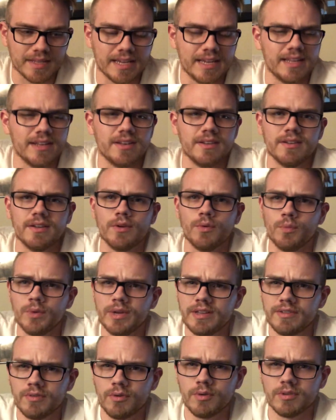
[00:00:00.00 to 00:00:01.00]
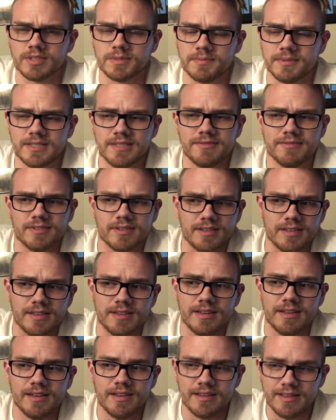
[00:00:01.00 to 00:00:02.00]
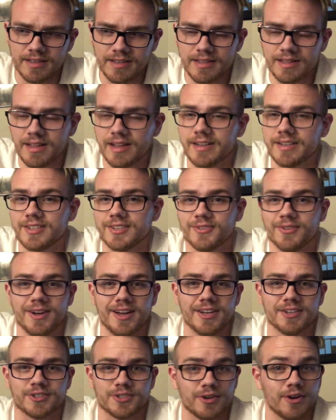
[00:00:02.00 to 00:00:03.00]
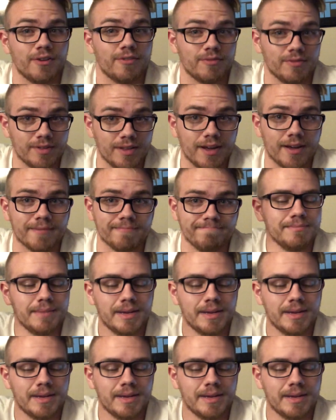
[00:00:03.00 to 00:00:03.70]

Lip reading: In week 4 specifically, it liked to crash an awful lot.